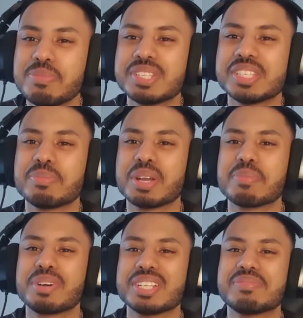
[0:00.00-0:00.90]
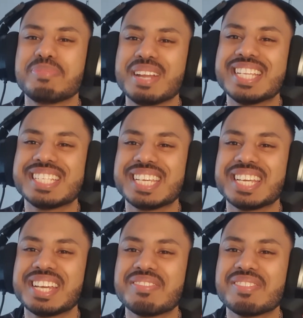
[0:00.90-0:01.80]
it's your boy Bodz Brazy
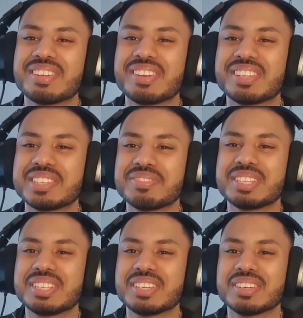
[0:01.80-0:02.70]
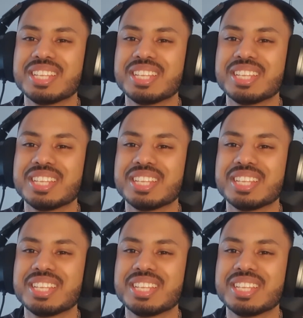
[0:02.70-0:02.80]
here with another video.